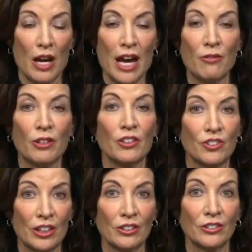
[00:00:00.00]
Every
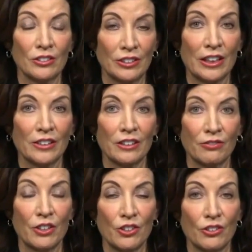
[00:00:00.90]
single elected
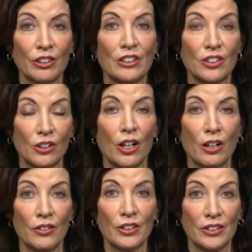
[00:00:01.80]
official needs to
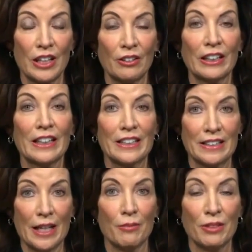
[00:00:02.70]
call this out and
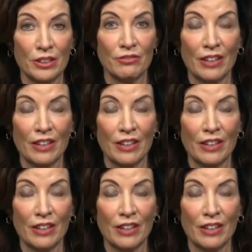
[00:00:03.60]
condemn this